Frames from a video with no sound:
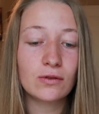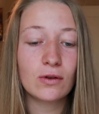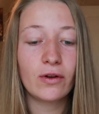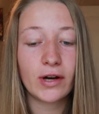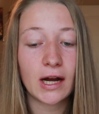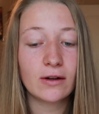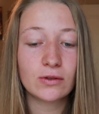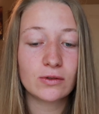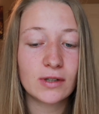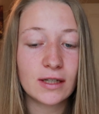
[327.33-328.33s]
to learn how
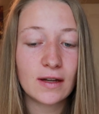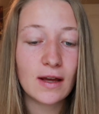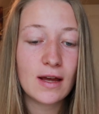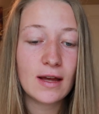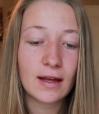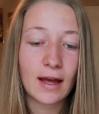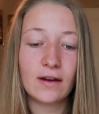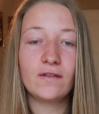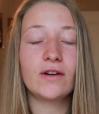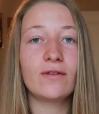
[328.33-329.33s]
to do it
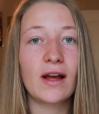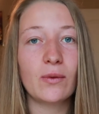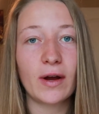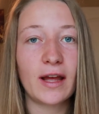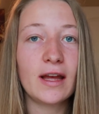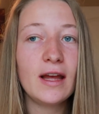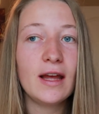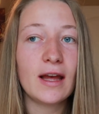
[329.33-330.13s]
kind of the right way.